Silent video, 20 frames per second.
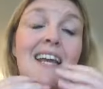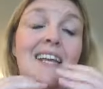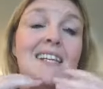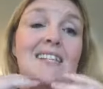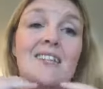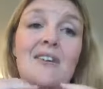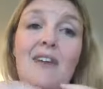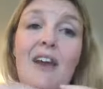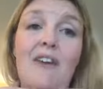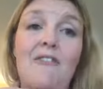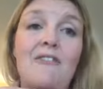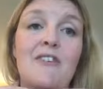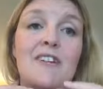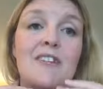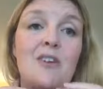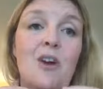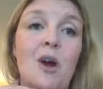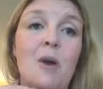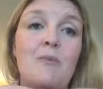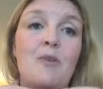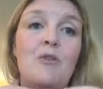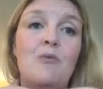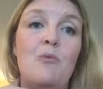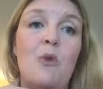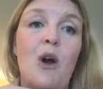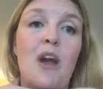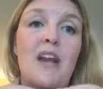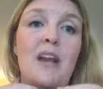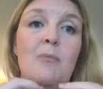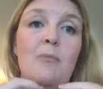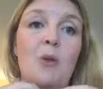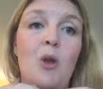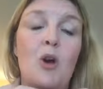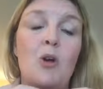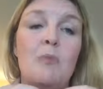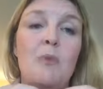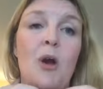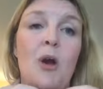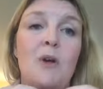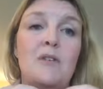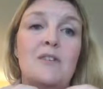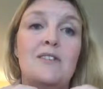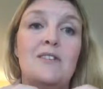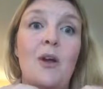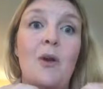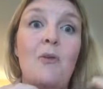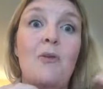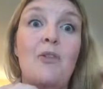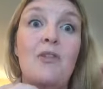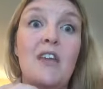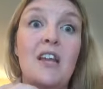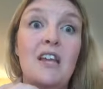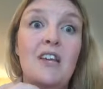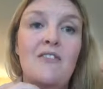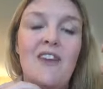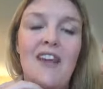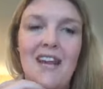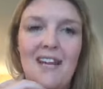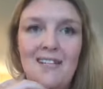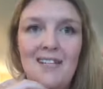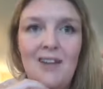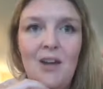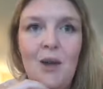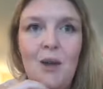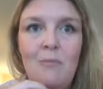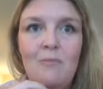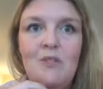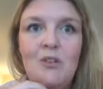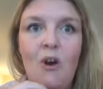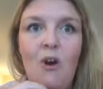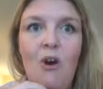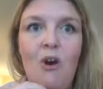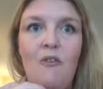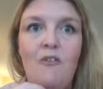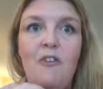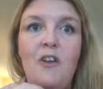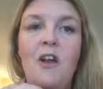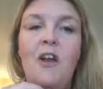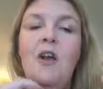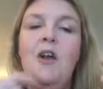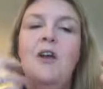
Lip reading: So every time you write a blog post, don't think of it in terms of,